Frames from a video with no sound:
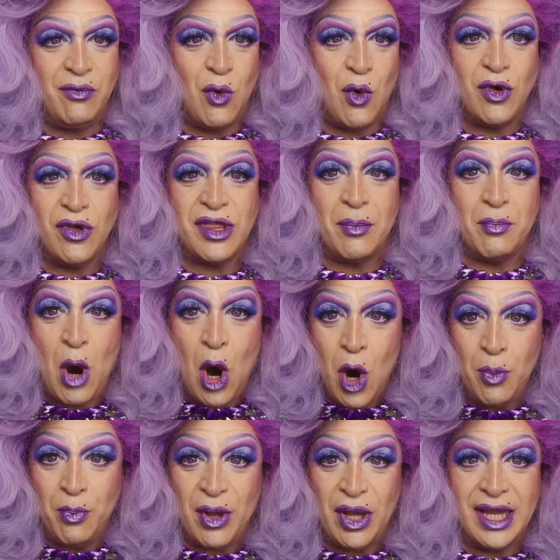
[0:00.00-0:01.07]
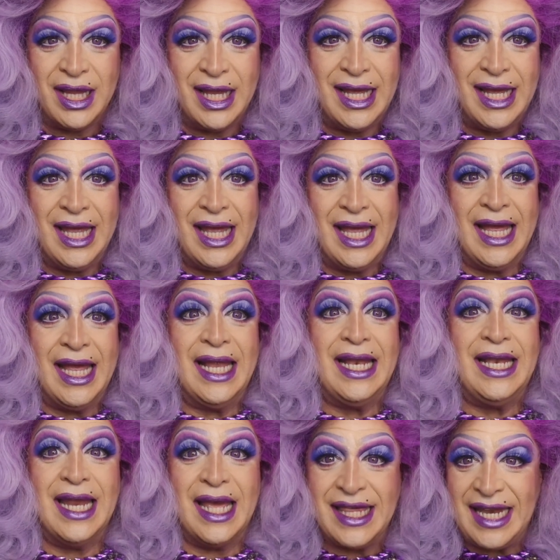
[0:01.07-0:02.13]
of course, the purple
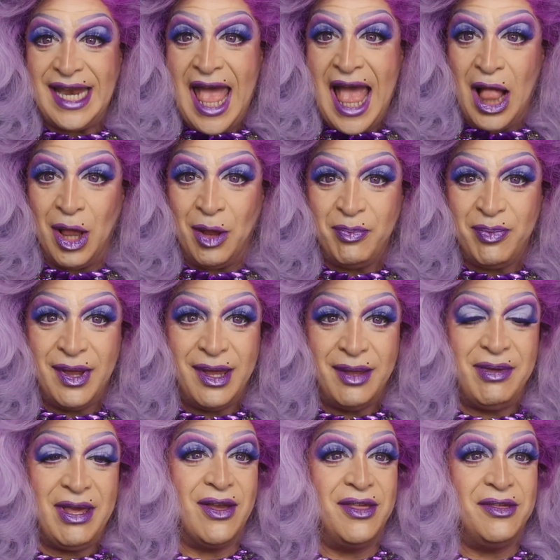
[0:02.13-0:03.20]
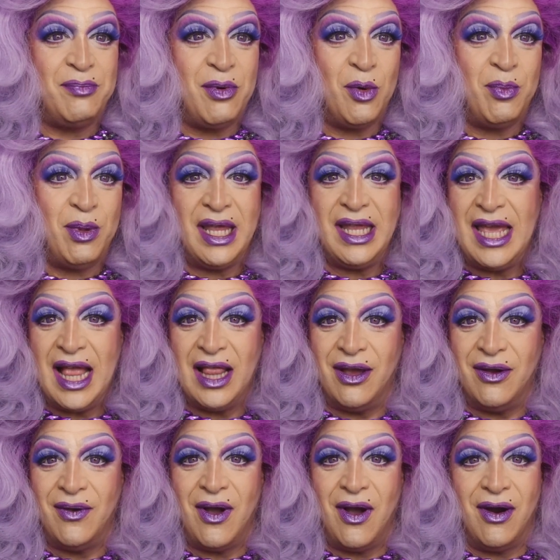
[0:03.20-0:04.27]
doesn't help because purple and
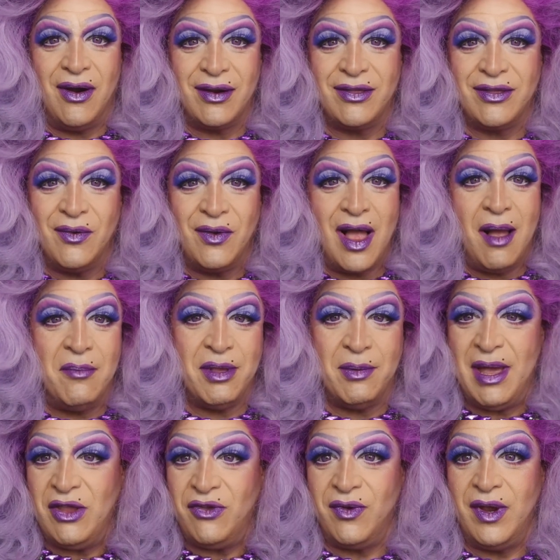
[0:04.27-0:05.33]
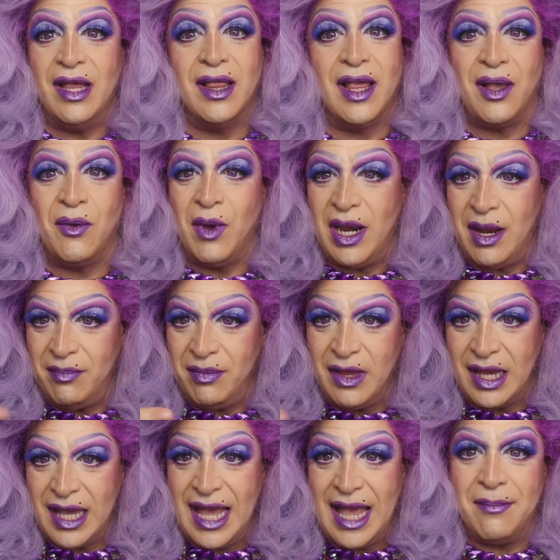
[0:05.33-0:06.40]
yellow are so complementary. Like when I'm
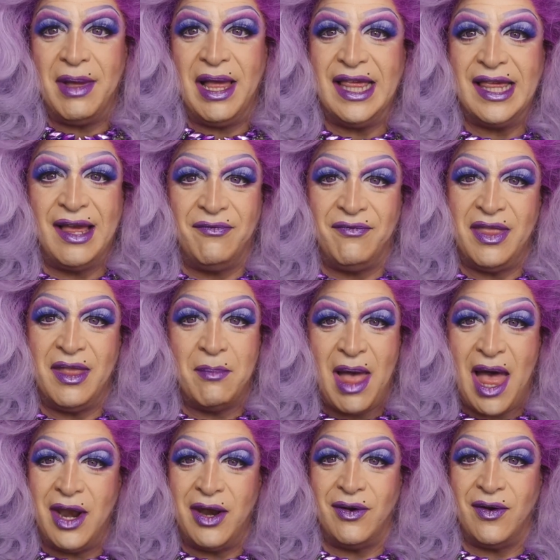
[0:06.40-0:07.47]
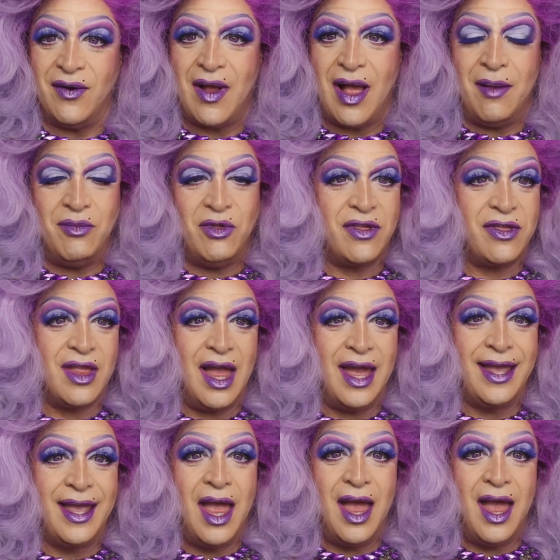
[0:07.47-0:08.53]
looking at myself in the monitor, I'm just
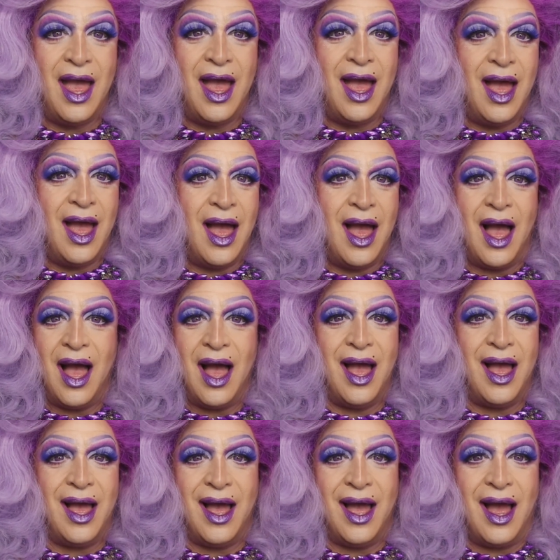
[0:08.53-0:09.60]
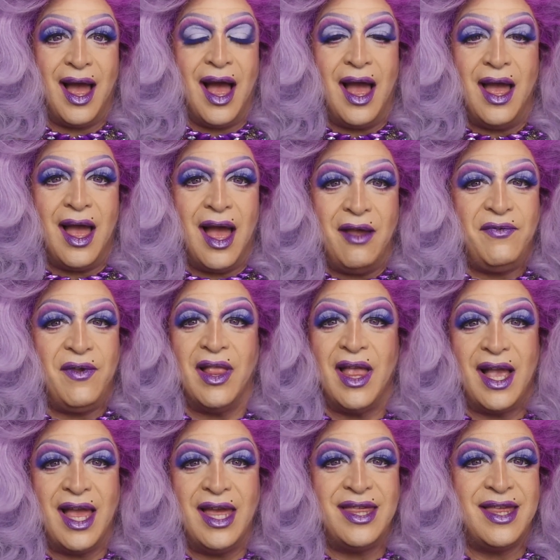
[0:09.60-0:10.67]
like, I, I feel
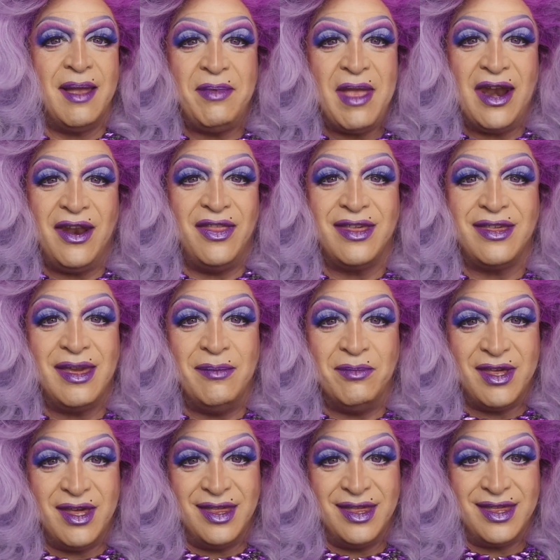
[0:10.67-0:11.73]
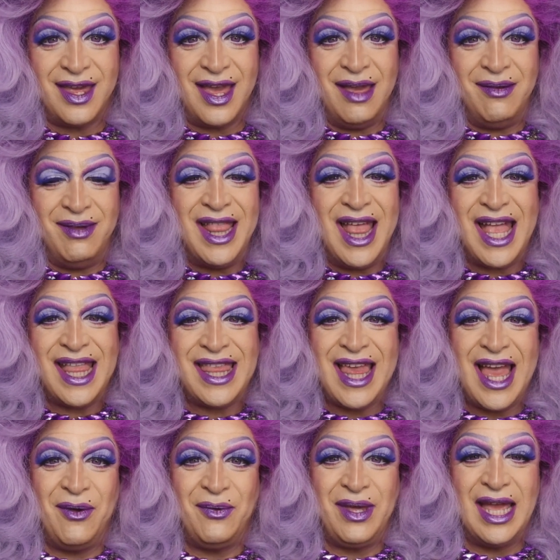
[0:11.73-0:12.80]
like I stepped out of The Simpsons. I mean, that's
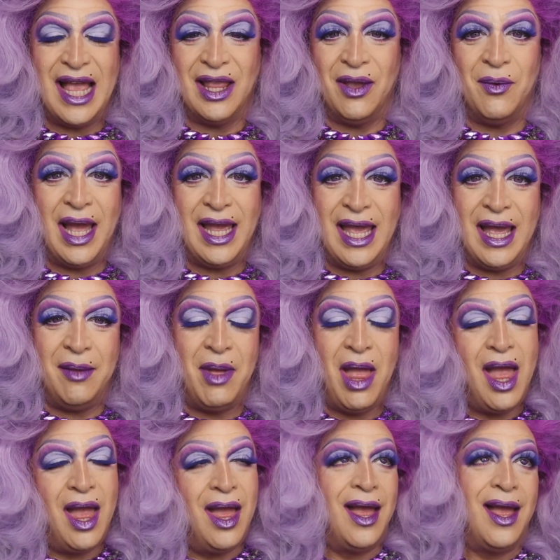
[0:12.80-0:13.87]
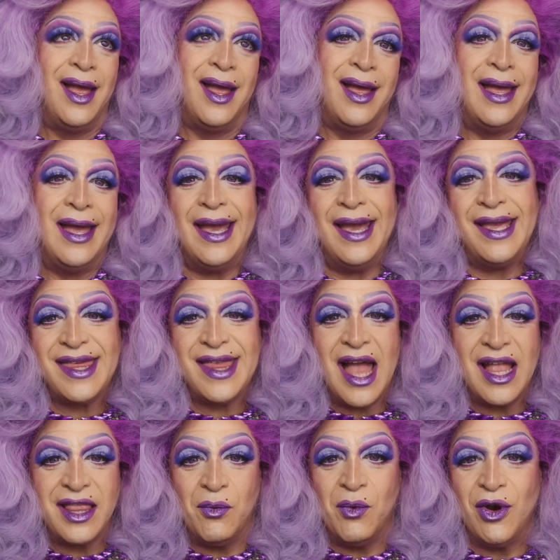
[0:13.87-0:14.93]
how yellow I am it's
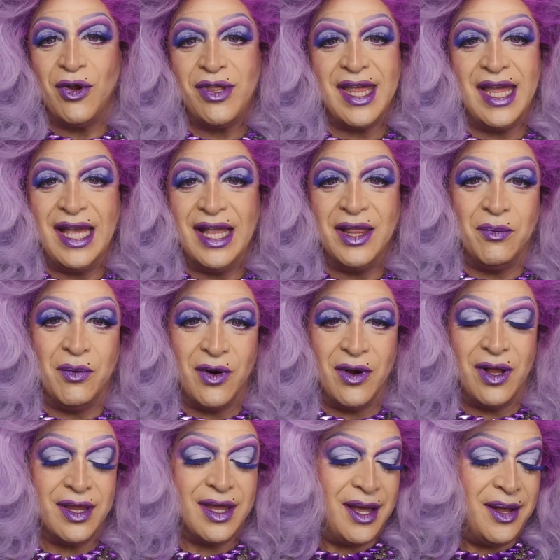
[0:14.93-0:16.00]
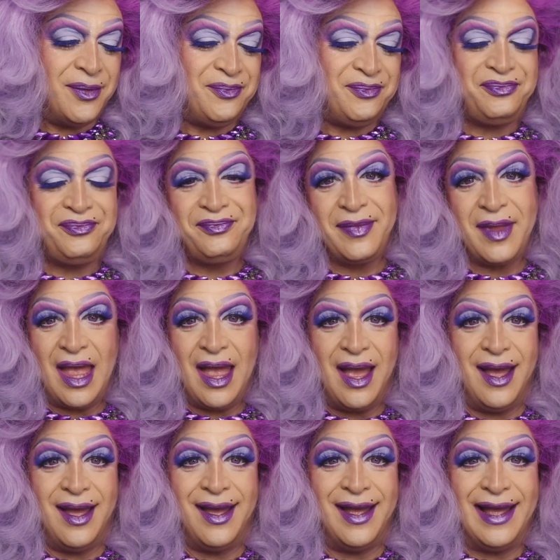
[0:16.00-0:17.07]
not the worst thing in the world. Um,
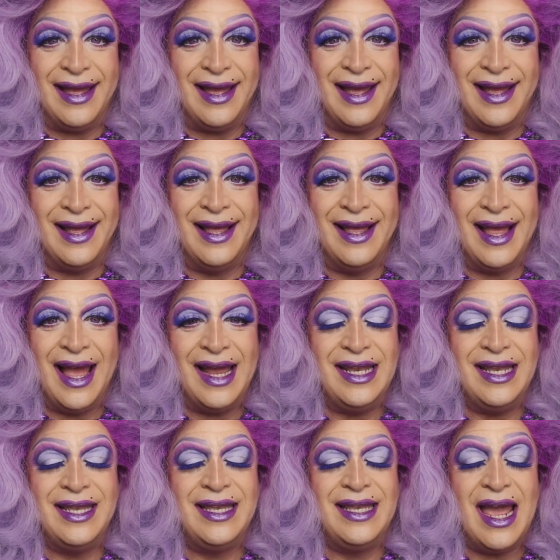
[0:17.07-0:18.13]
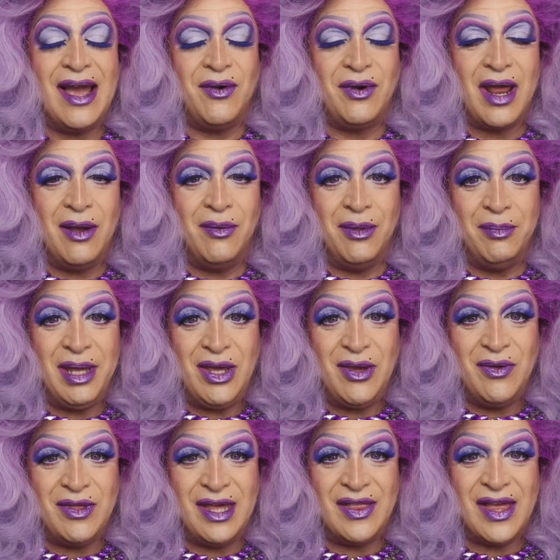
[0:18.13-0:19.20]
I, I, I, doubt I will be
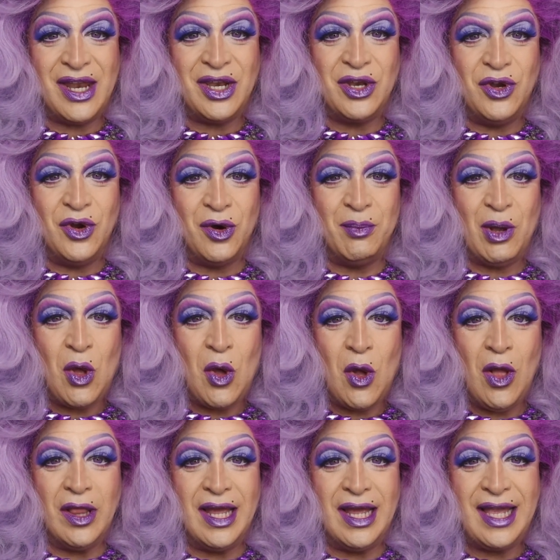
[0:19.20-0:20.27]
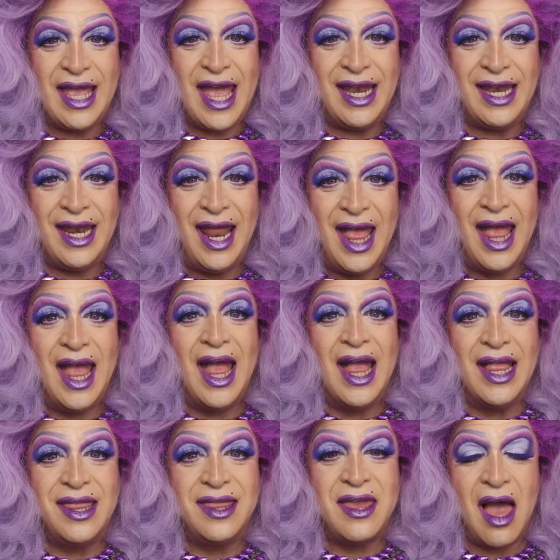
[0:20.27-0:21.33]
using that Dermacol again.
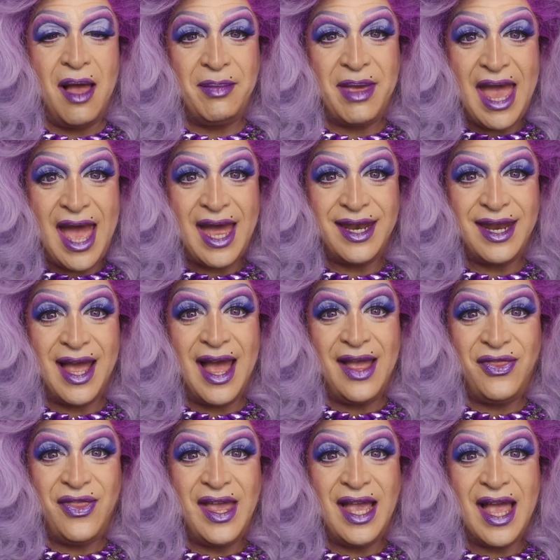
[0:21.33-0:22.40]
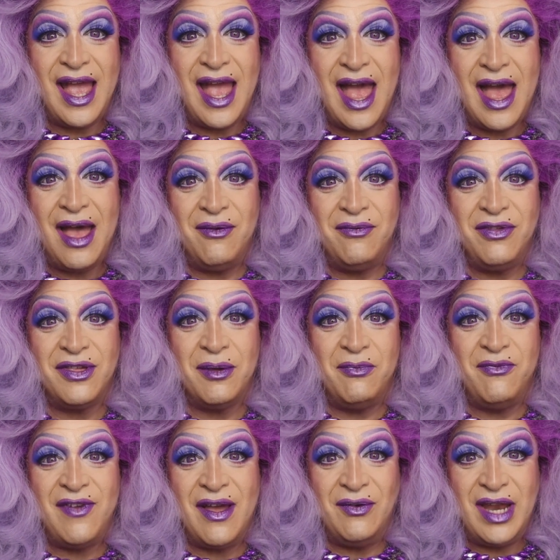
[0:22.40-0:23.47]
Tomcat, I think I have
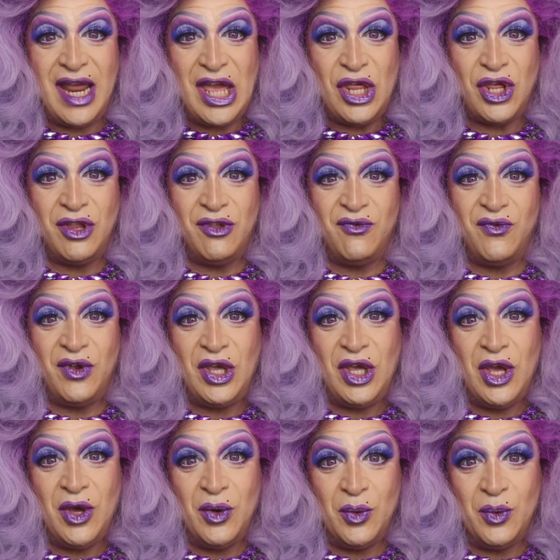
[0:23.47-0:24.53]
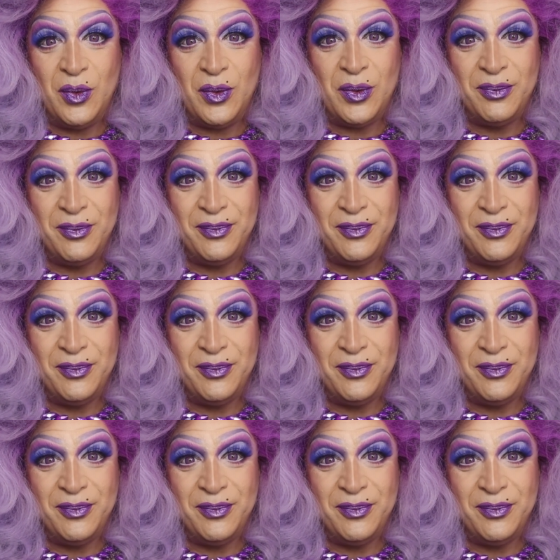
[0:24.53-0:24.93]
some foundation for you.